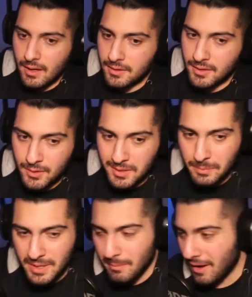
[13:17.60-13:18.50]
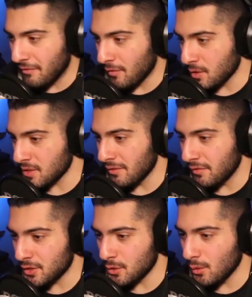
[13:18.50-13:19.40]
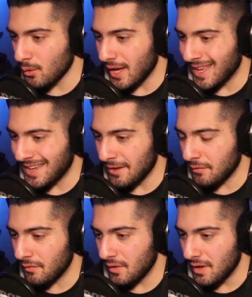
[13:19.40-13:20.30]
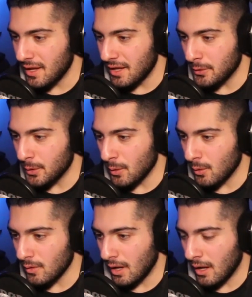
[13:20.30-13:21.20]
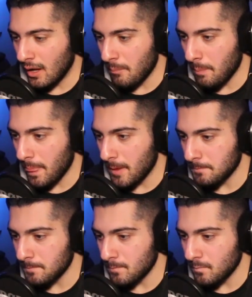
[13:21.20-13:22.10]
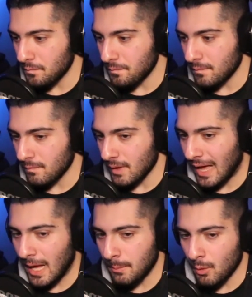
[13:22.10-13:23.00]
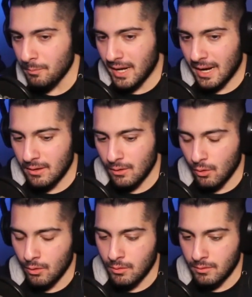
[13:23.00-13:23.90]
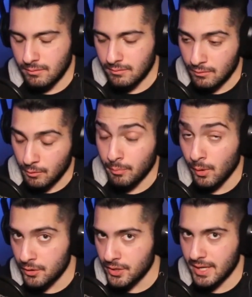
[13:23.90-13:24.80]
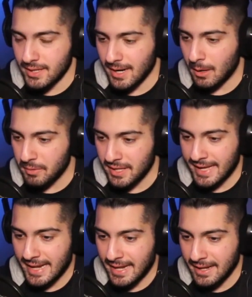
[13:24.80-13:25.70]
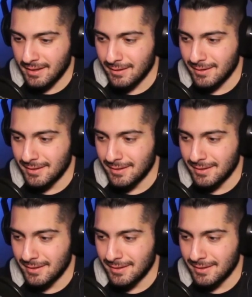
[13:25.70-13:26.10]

Is this going to be my first official NF, you know, um, album that I'll or, or or project that I'll be getting